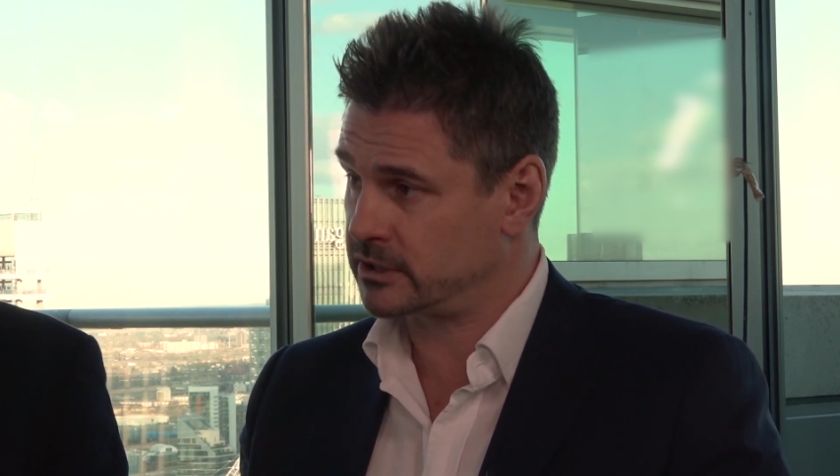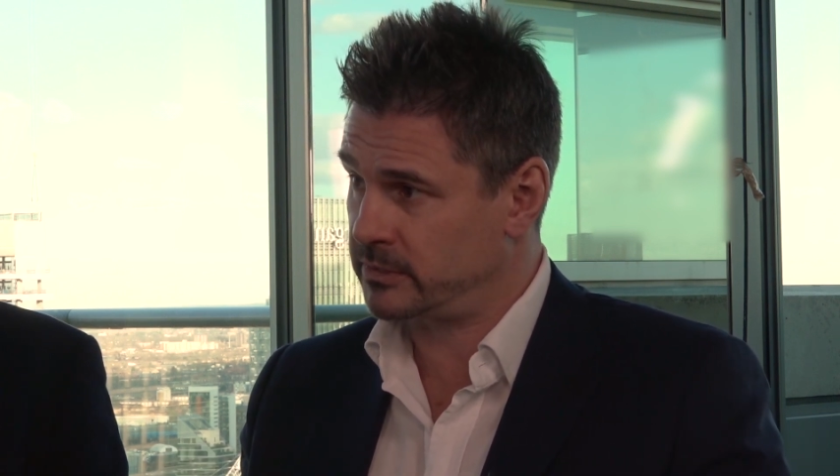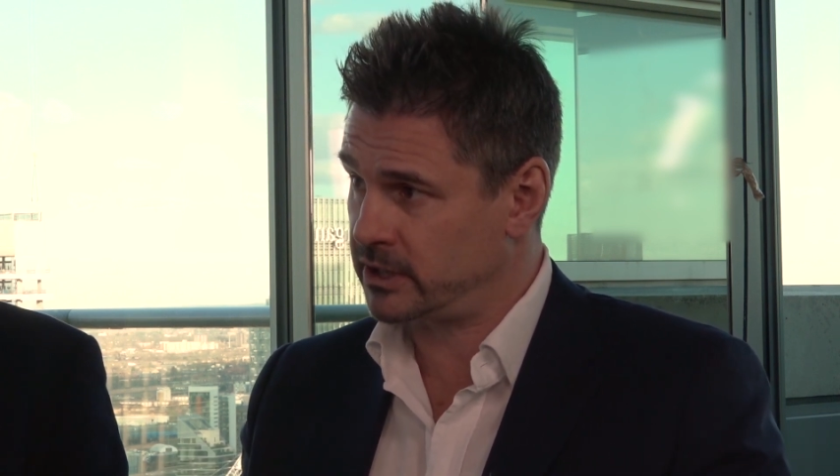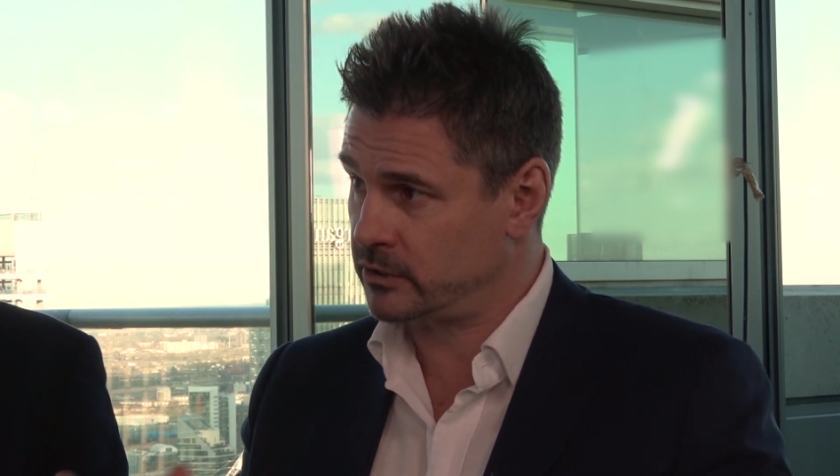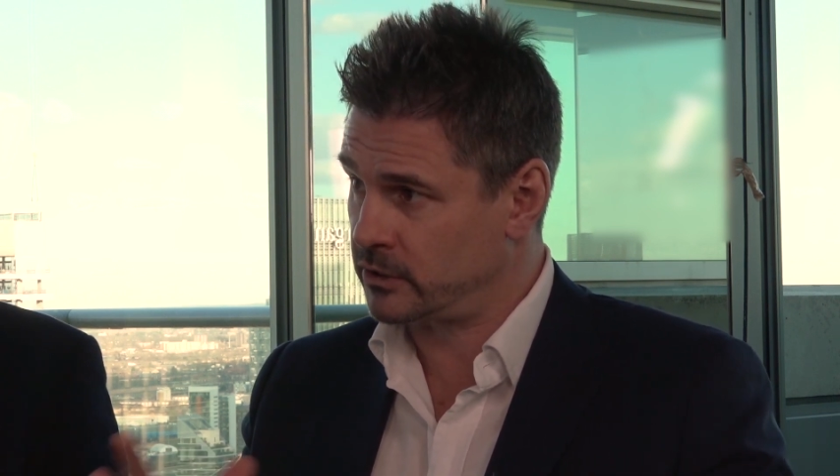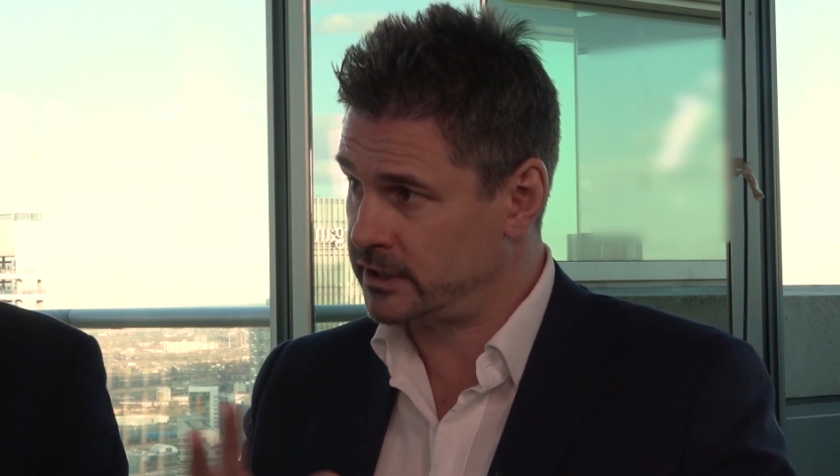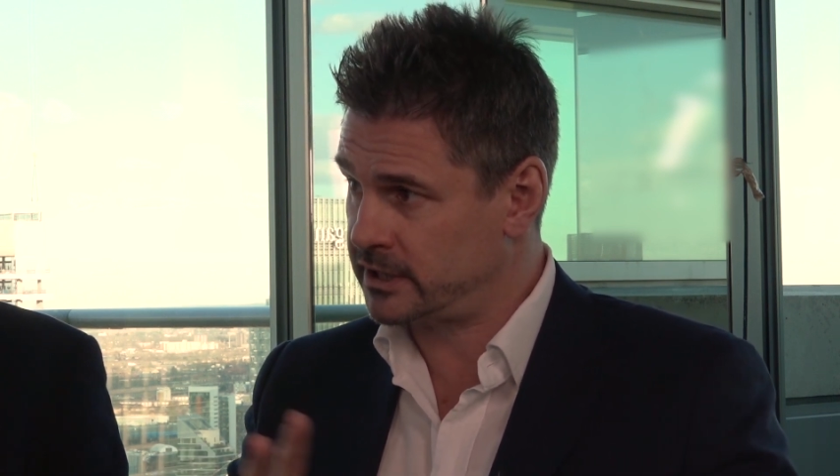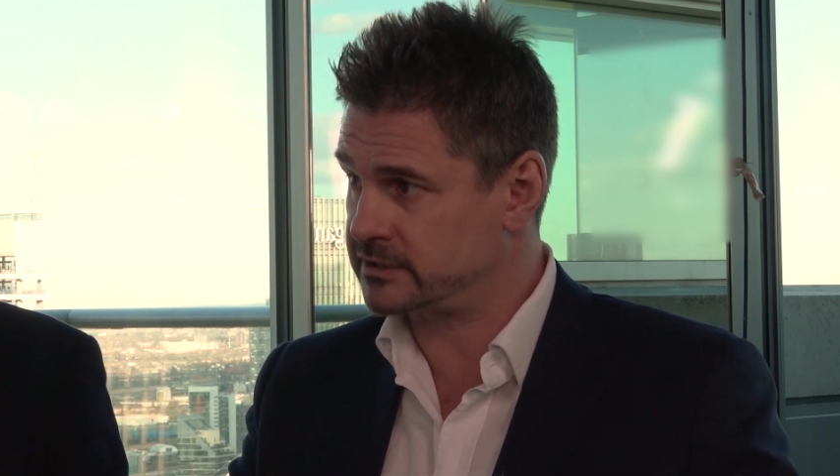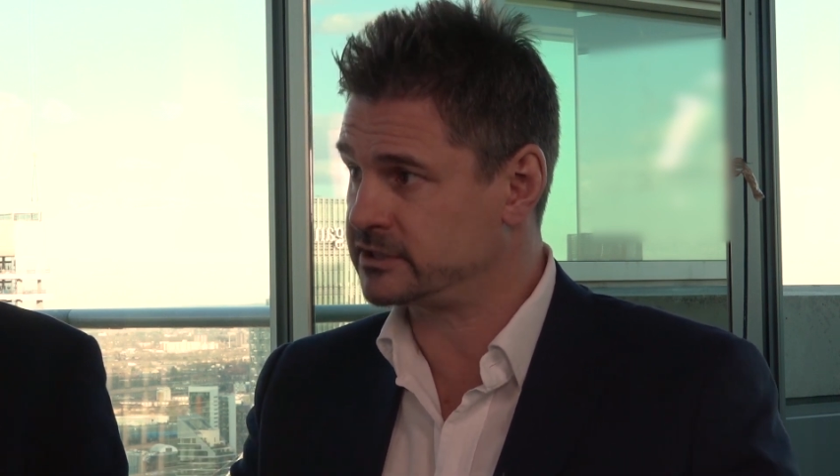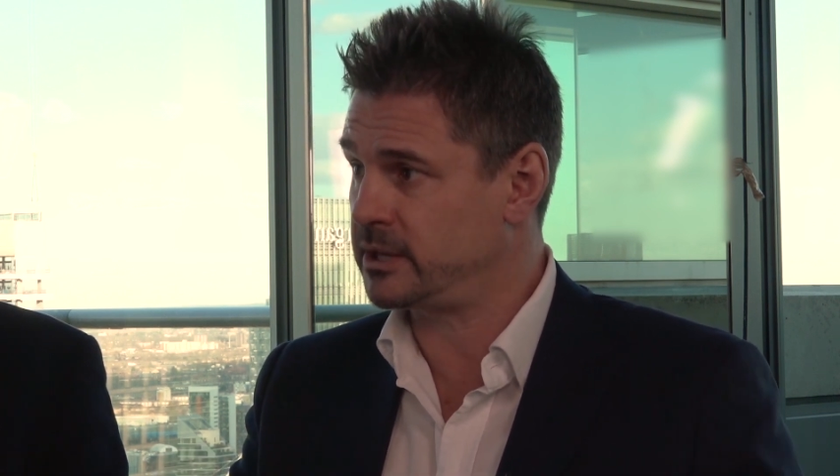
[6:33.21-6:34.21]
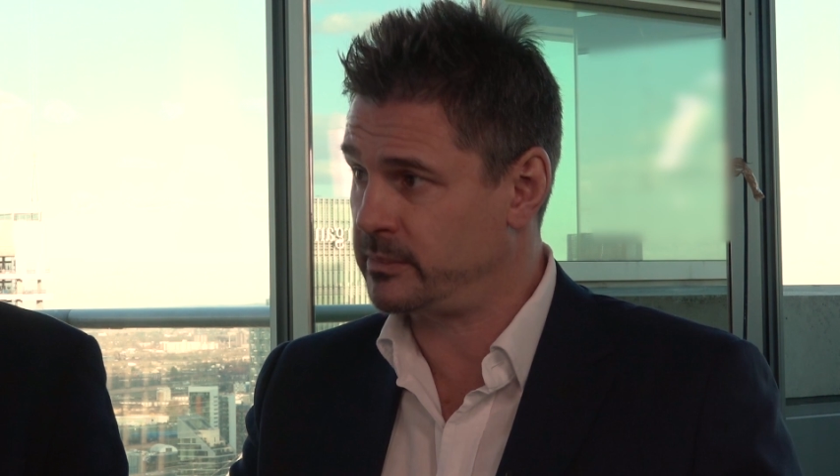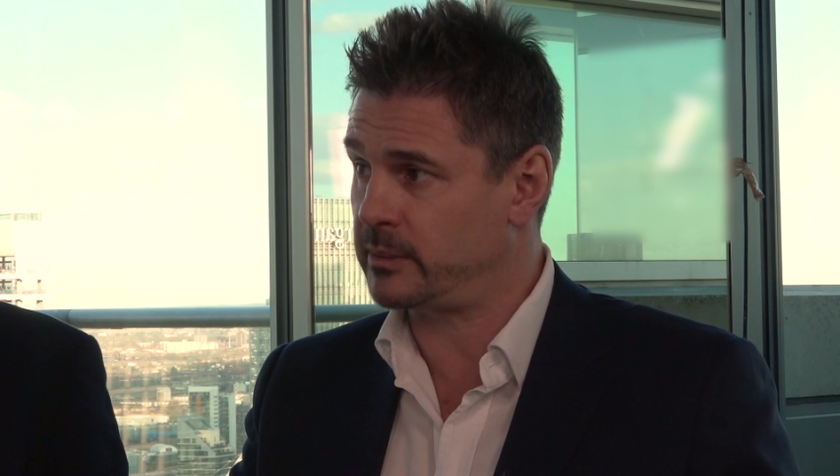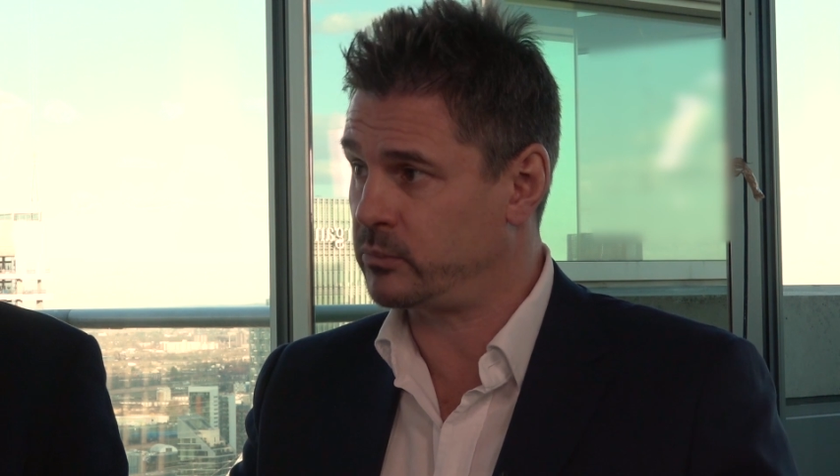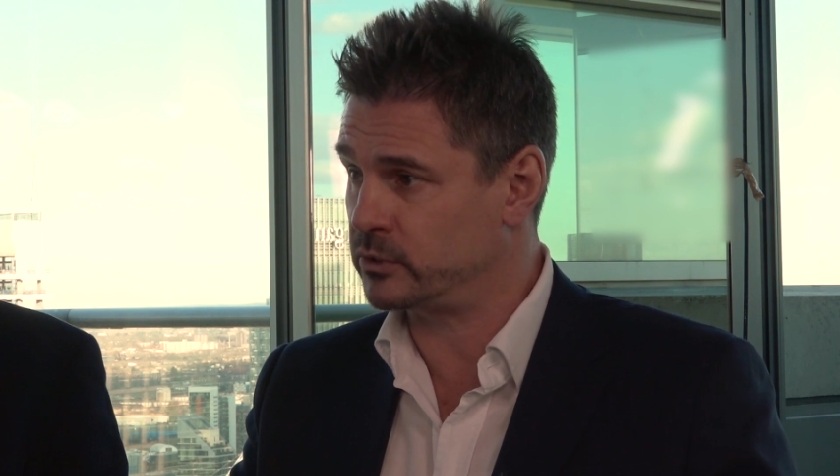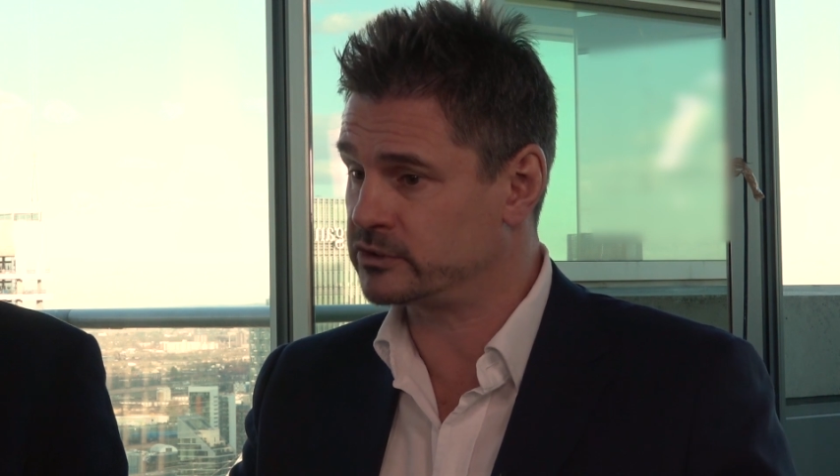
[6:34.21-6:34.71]
can be a good idea to team
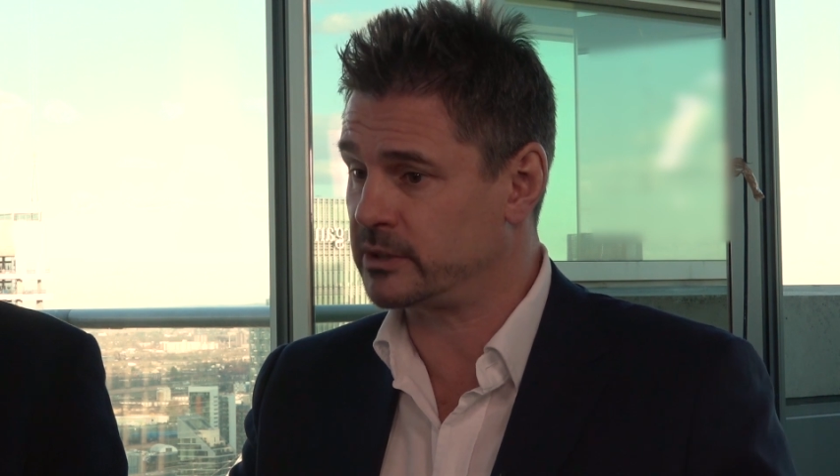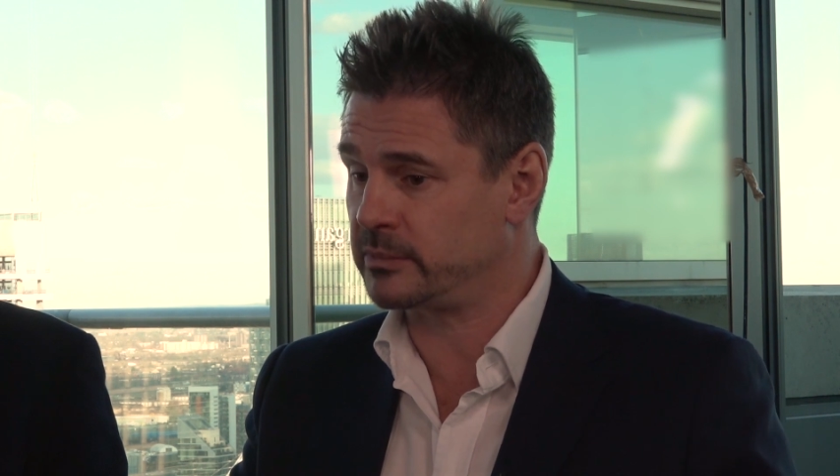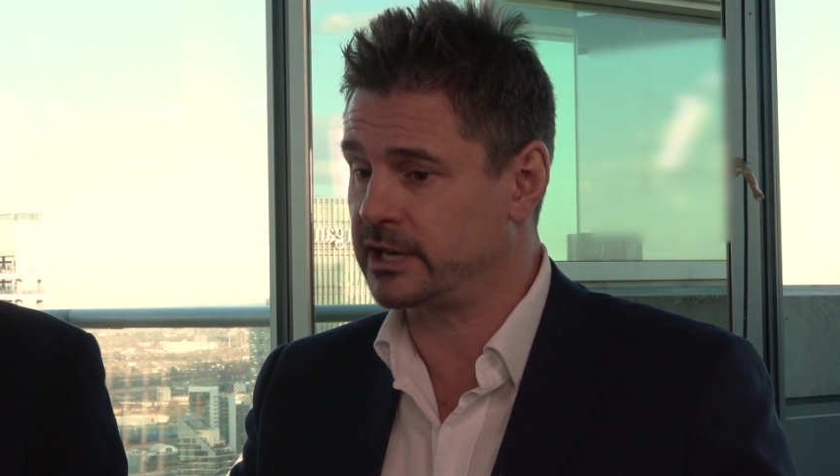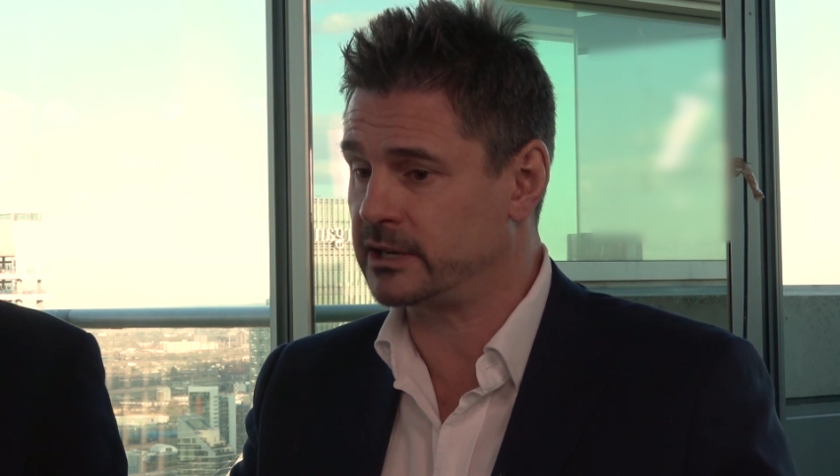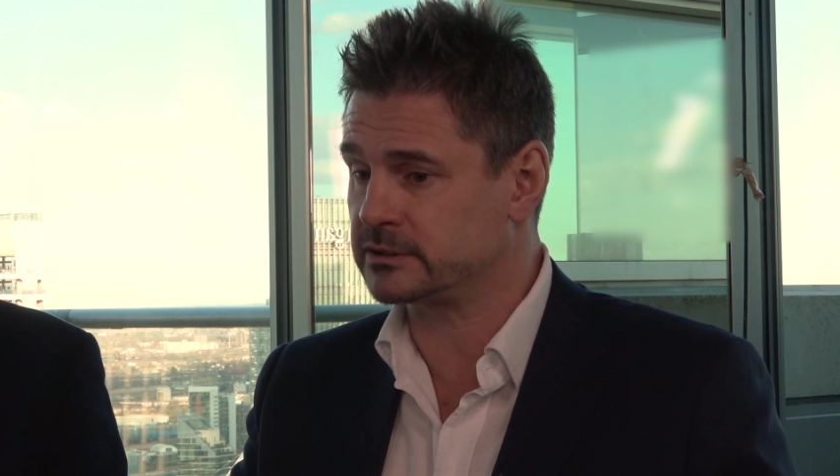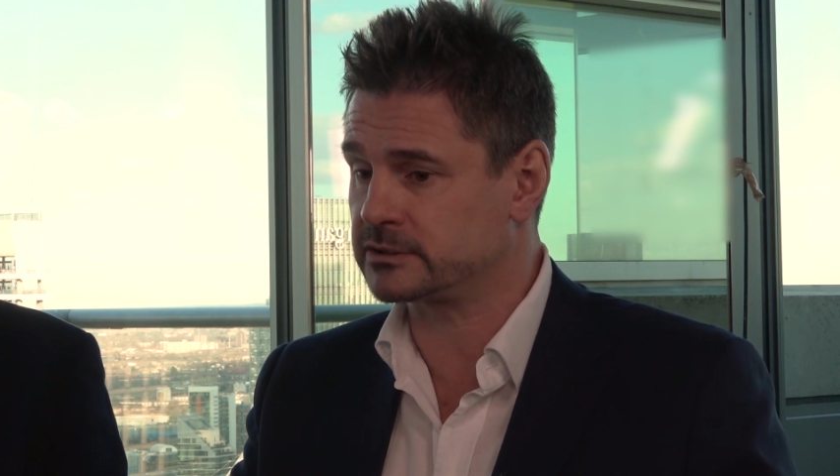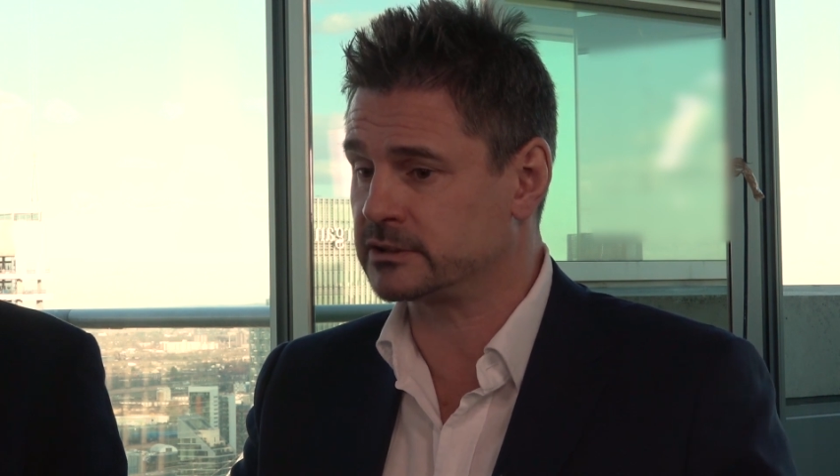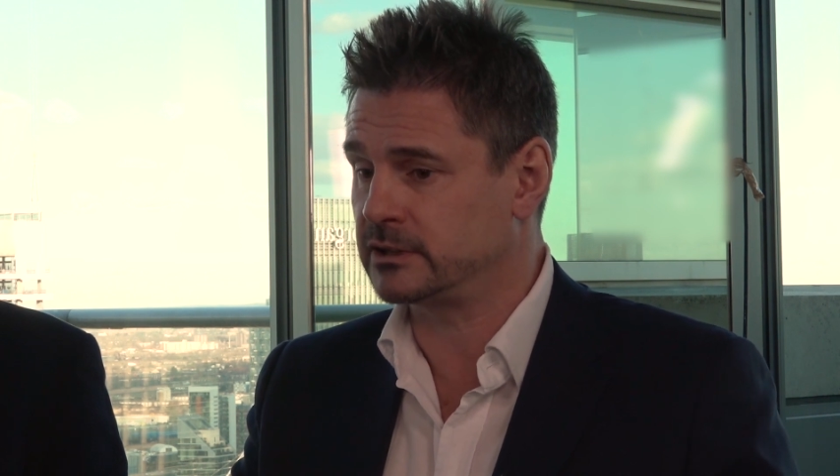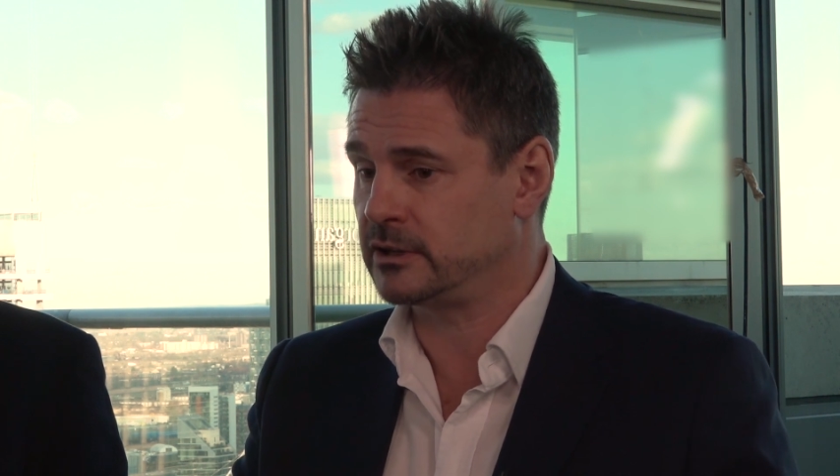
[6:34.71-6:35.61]
up with somebody else